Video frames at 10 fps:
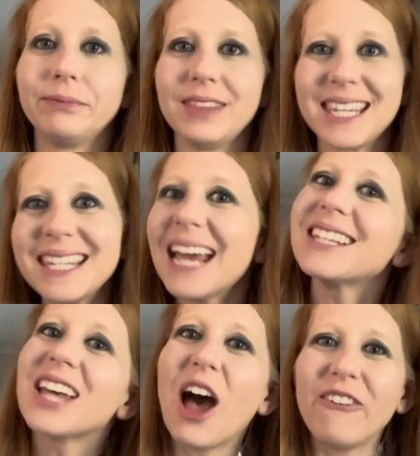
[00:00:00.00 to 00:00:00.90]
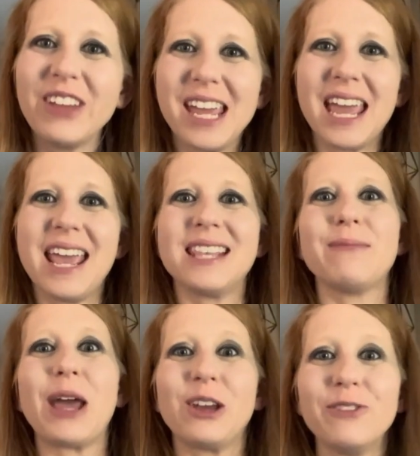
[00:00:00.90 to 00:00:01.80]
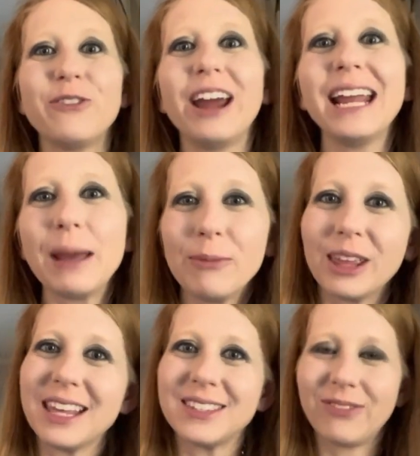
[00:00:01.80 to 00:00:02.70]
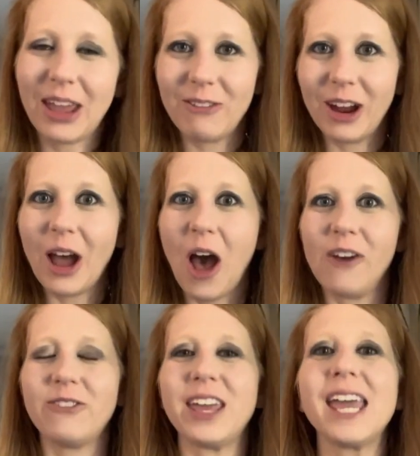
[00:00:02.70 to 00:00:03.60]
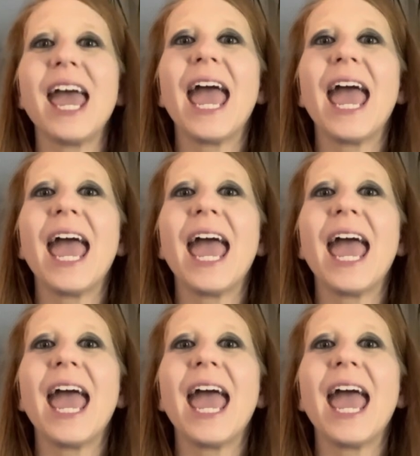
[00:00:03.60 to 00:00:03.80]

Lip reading: This next coffee is my good friend Emily's favorite coffee,